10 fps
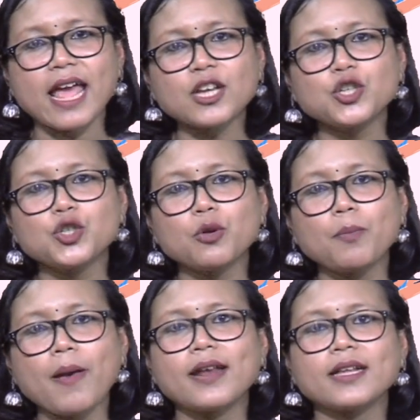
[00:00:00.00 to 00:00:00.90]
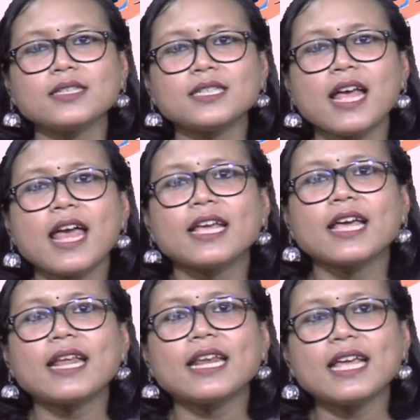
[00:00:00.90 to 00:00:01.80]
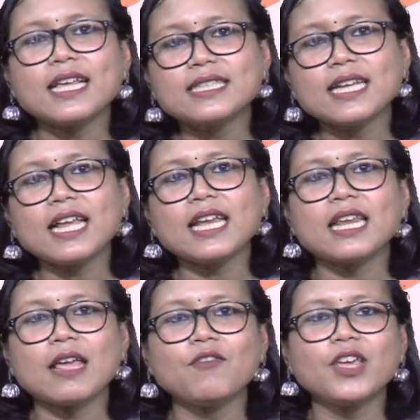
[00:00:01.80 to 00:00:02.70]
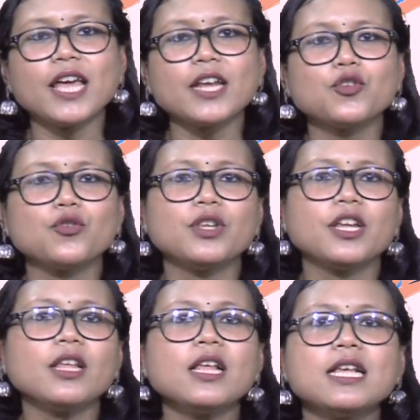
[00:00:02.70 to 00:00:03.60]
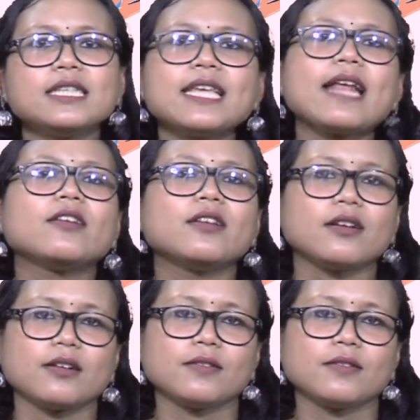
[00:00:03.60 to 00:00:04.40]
ensure parents can easily navigate to their center.